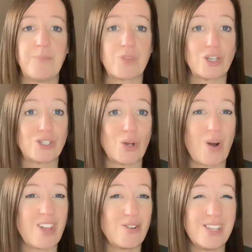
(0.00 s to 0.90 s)
So I
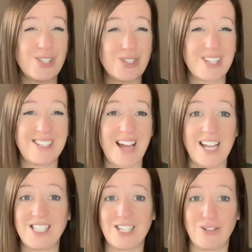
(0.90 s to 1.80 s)
thought this is an
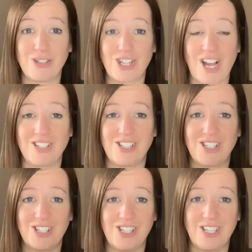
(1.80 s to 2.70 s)
ideal chance
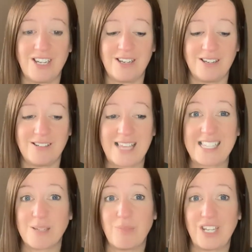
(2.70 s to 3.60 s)
just to get
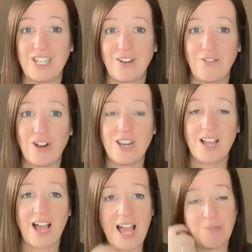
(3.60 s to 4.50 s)
something different.
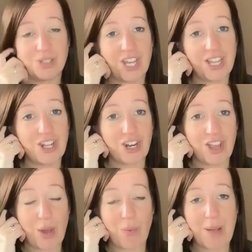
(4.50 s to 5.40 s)
Certainly looking at
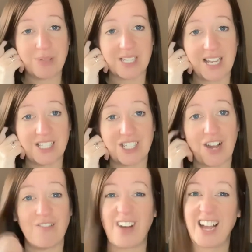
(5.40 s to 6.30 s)
their website and
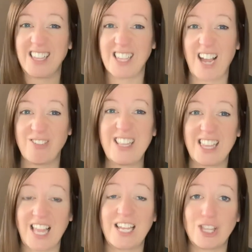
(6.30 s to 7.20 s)
stuff, I really
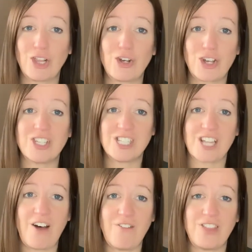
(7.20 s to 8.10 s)
like the look of the
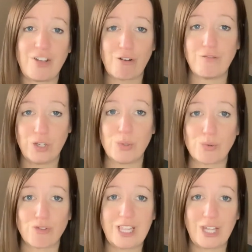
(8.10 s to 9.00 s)
stuff and their reviews
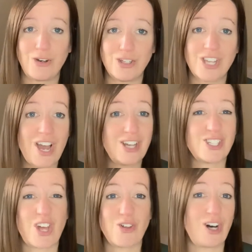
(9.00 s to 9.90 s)
were really good.
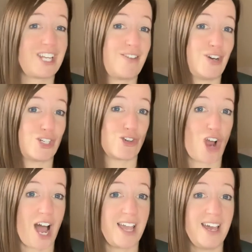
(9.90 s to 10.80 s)
So I thought I'd give it a
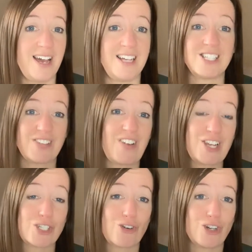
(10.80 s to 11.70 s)
try. So
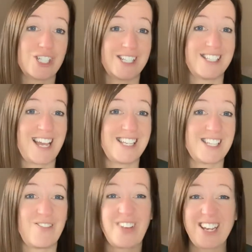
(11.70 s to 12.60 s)
fingers crossed it's nice
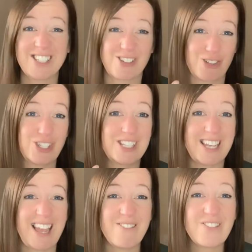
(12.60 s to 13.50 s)
and fingers crossed
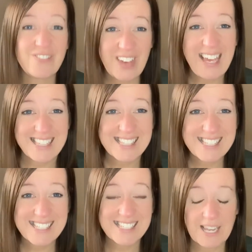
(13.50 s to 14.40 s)
it
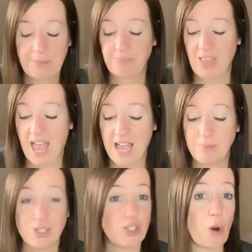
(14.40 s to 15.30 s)
fits.
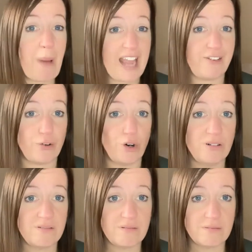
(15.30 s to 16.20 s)
So it's all paid
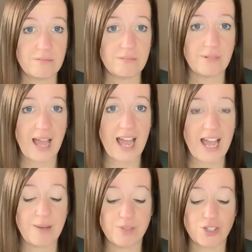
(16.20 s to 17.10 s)
for.
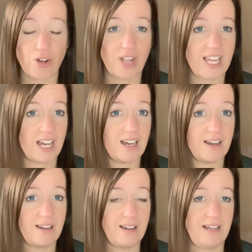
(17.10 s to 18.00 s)
It's not like a
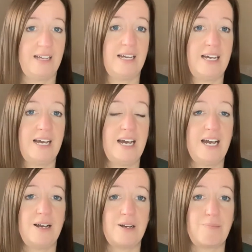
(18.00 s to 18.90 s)

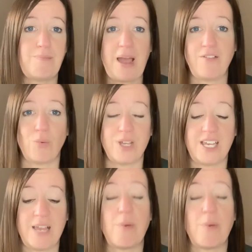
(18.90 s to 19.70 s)
pay for what you keep.